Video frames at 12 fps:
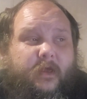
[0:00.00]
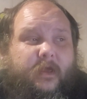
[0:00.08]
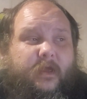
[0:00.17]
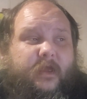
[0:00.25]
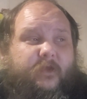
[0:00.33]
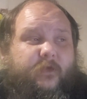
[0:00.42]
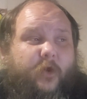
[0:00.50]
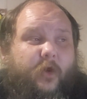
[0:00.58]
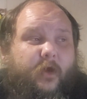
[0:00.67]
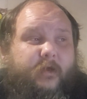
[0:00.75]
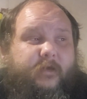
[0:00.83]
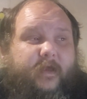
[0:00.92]
He
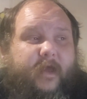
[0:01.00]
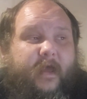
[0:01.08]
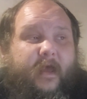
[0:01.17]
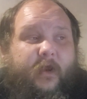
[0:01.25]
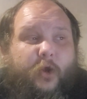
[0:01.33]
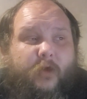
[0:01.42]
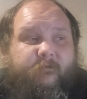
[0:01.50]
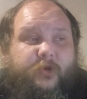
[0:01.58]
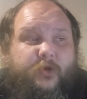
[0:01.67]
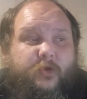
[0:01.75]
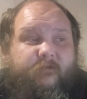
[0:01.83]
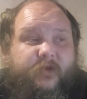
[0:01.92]
taught at Harvard
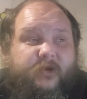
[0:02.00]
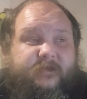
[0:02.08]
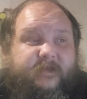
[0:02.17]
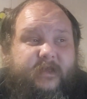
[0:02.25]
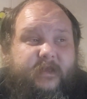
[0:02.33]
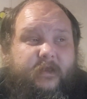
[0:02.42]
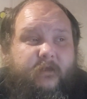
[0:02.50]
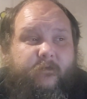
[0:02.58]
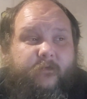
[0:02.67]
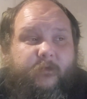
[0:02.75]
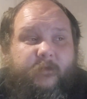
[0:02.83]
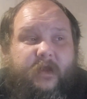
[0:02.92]
University
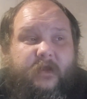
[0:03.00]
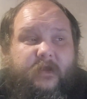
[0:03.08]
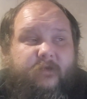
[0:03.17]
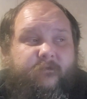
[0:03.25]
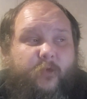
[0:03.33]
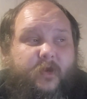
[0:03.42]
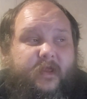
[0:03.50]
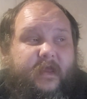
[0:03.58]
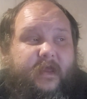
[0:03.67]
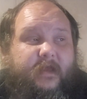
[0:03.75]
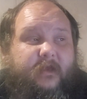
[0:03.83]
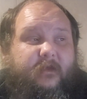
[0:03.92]
from
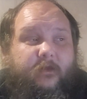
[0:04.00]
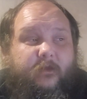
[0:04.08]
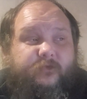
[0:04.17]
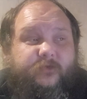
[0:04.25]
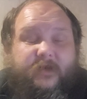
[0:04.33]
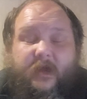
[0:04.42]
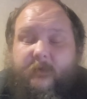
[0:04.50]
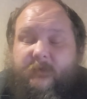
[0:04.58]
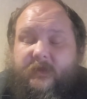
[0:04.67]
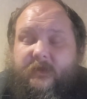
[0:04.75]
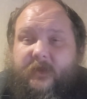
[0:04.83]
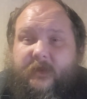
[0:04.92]
1948 until his
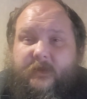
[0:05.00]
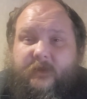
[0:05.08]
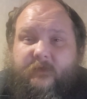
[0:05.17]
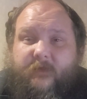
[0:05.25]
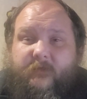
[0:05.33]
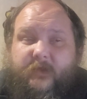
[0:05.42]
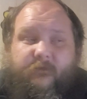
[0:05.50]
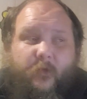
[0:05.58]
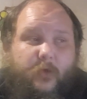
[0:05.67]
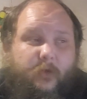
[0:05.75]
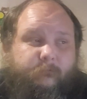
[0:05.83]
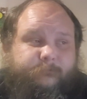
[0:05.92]
retirement in
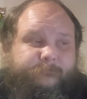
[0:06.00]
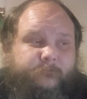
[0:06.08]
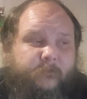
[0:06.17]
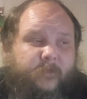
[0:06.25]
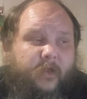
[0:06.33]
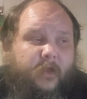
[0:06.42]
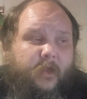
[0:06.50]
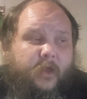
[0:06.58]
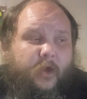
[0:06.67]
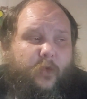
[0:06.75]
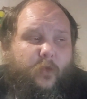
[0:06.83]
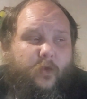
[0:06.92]
1974.
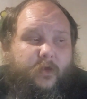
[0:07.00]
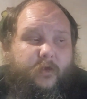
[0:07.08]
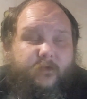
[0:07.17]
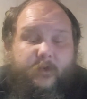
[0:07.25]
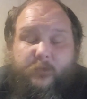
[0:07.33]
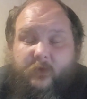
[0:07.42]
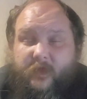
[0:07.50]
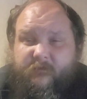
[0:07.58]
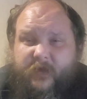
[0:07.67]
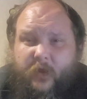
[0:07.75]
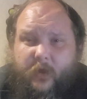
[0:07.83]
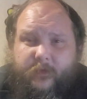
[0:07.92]
Was a
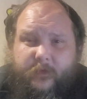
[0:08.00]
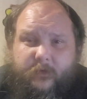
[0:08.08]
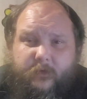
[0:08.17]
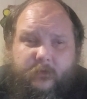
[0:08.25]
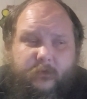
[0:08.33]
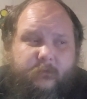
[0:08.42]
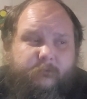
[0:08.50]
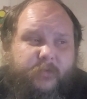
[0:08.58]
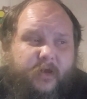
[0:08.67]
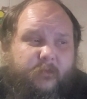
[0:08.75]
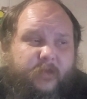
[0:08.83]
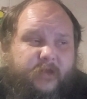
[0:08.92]
prolific author,
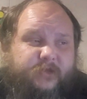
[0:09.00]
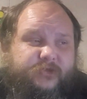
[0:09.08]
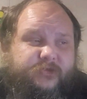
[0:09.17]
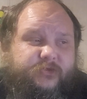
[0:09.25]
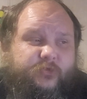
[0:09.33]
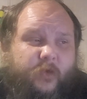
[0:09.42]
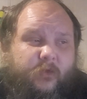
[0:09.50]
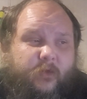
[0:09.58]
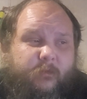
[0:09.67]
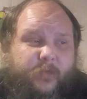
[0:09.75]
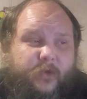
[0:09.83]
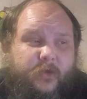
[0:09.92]
published 21
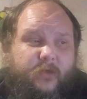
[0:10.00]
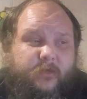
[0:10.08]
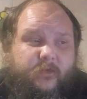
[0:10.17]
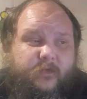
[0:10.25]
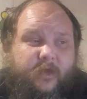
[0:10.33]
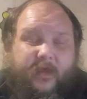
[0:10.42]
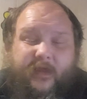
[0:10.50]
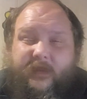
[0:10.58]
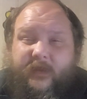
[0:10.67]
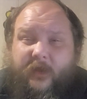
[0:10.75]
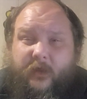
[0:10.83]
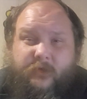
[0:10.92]
books and
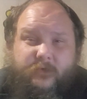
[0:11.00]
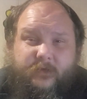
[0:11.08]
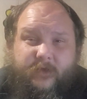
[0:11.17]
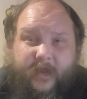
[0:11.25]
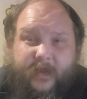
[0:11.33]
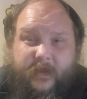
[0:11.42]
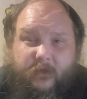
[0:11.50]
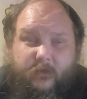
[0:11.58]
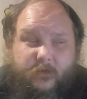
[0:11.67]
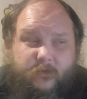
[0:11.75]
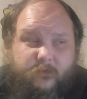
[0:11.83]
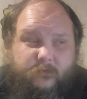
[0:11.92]
180
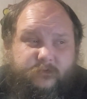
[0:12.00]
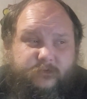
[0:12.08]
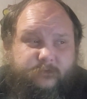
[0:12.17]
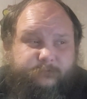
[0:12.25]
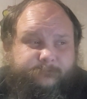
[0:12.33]
articles.